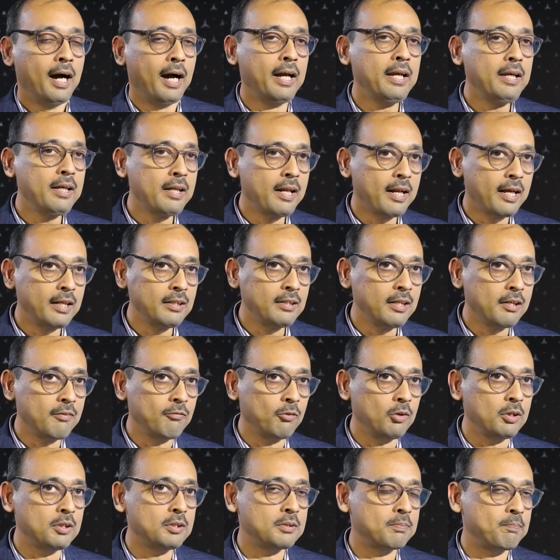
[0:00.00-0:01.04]
I rather
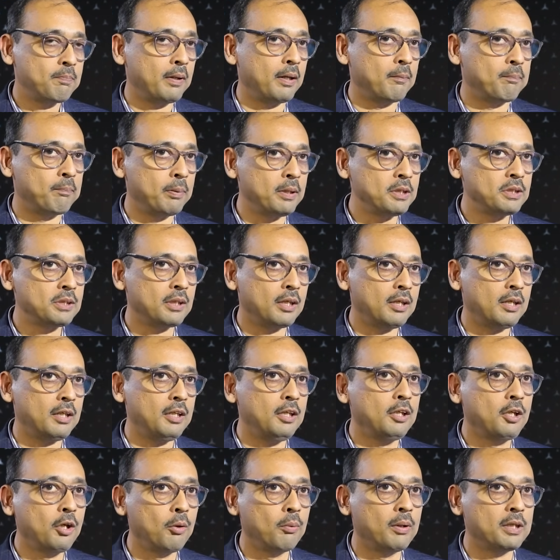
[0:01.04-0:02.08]
would pitch a
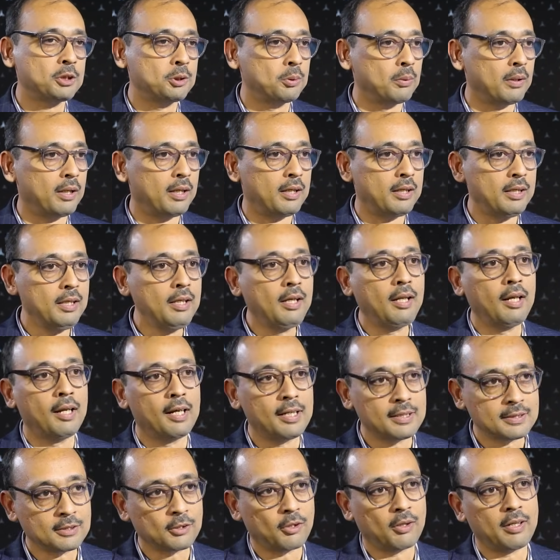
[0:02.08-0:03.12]
EQS to an
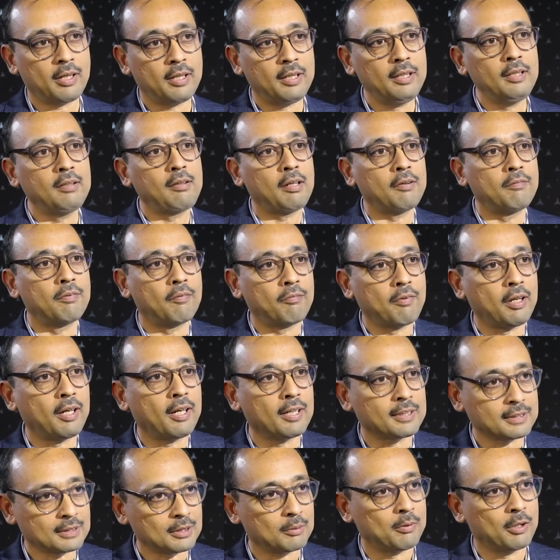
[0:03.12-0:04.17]
E-Class or a
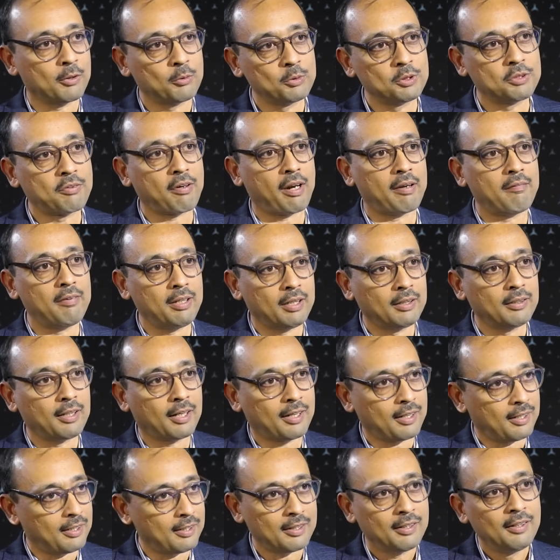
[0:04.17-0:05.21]
E350 customer who is driving
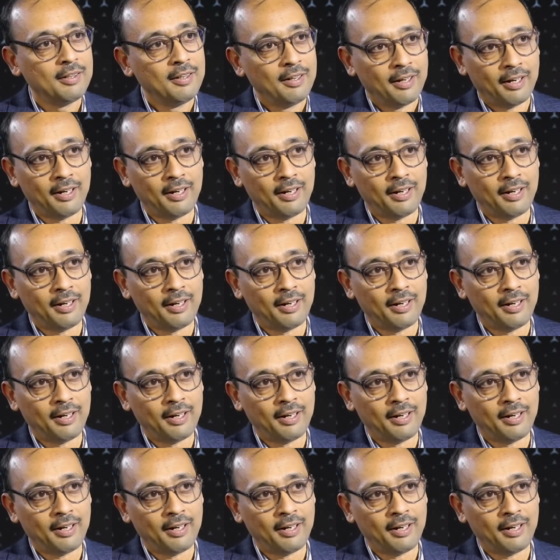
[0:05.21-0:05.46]
the car,